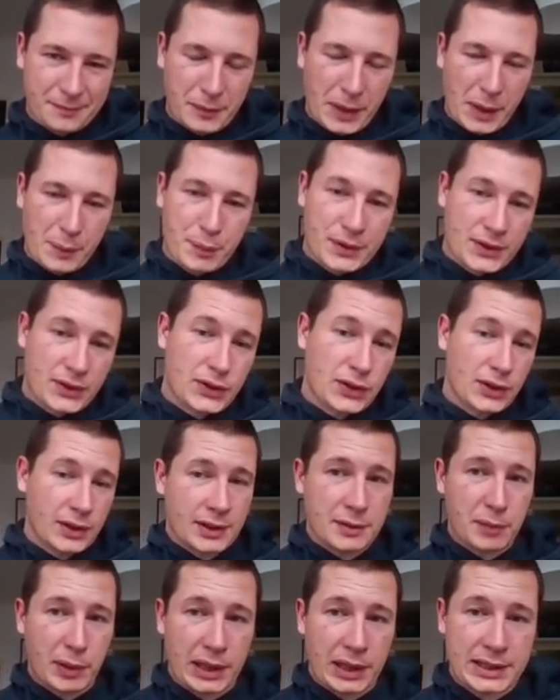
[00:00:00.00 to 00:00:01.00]
my position
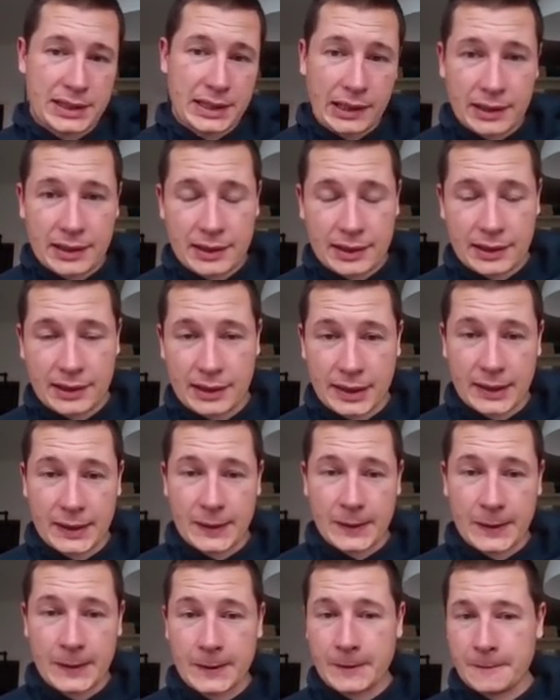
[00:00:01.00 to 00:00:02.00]
is busted.
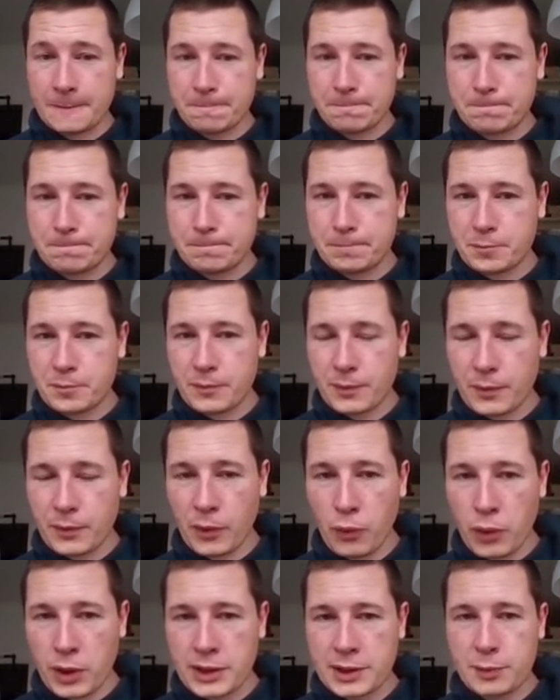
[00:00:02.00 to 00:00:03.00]
Uh,
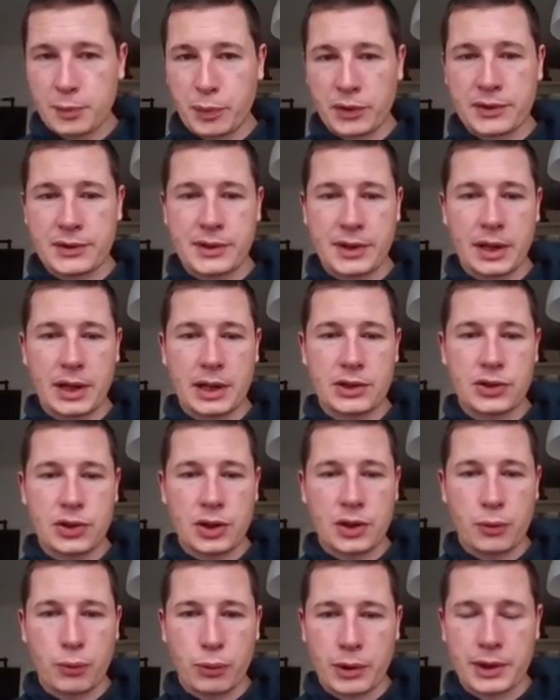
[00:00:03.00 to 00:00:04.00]
worse pawn
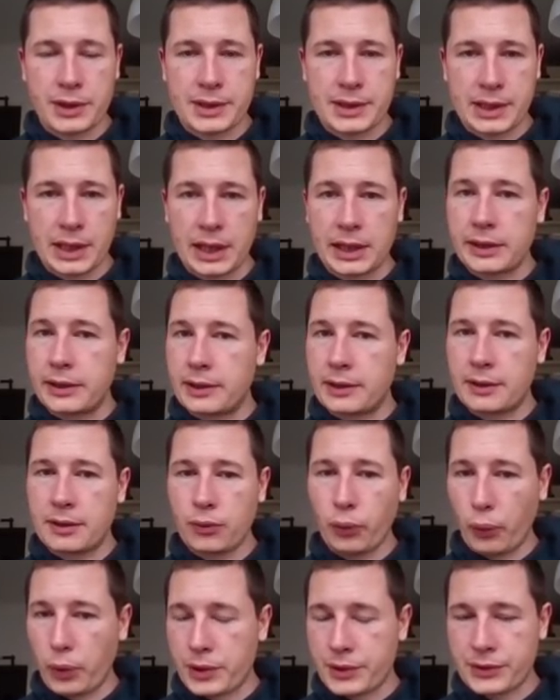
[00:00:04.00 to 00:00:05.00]
structure, worse knight,
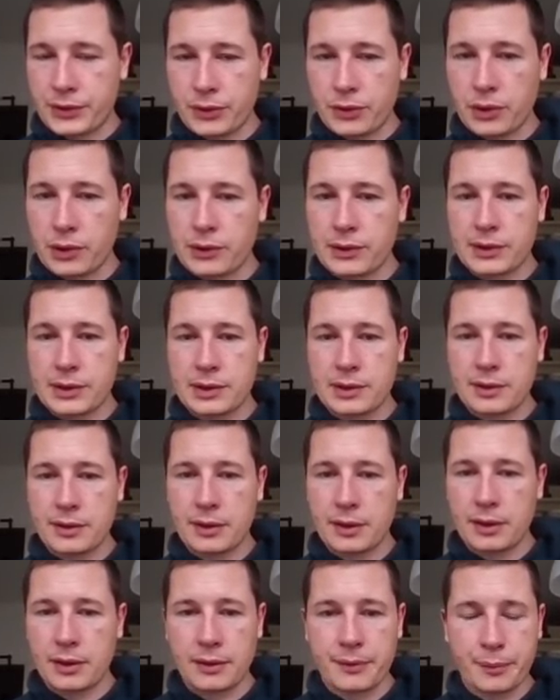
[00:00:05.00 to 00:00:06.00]
worse rooks,
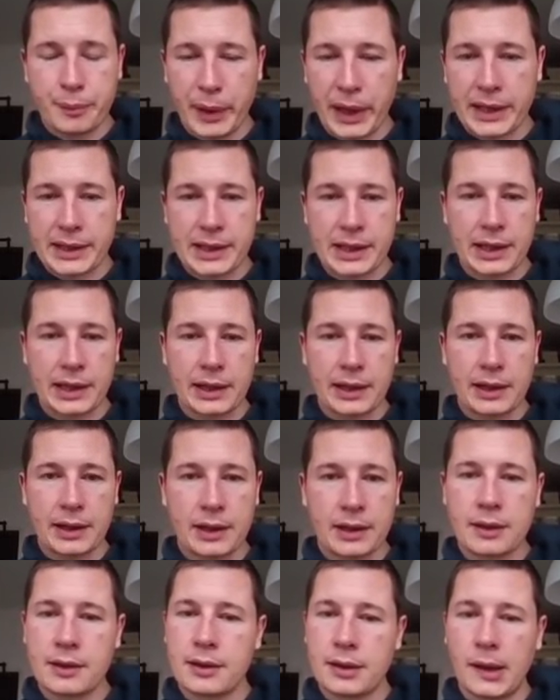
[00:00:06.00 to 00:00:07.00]
uh, bad king.
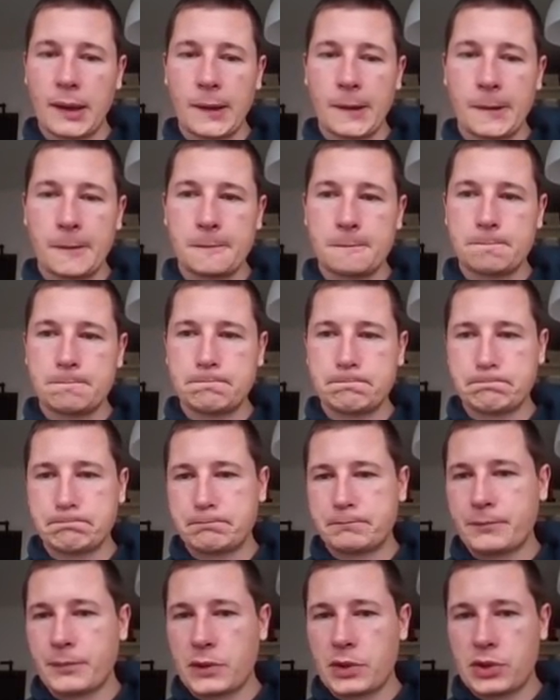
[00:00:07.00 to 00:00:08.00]
Uh, it's